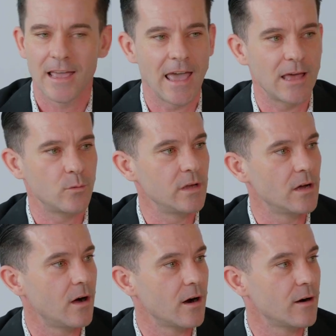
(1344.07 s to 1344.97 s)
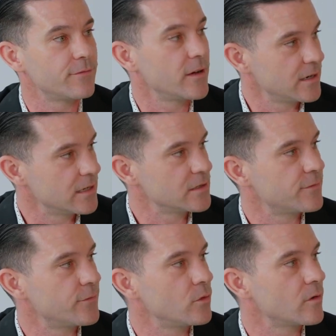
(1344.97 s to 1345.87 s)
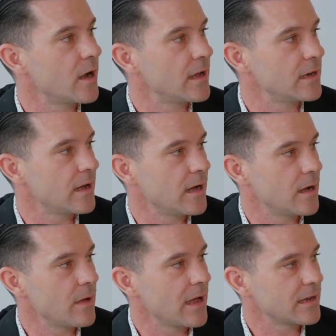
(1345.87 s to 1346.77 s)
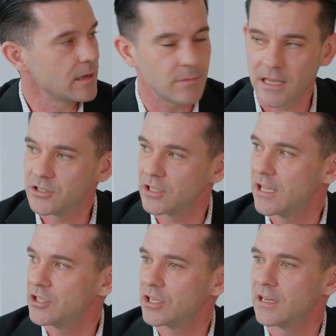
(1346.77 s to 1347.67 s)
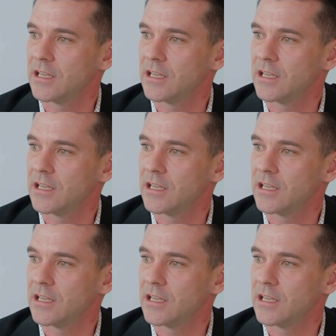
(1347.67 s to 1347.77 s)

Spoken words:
And we are funding his full ride academic education.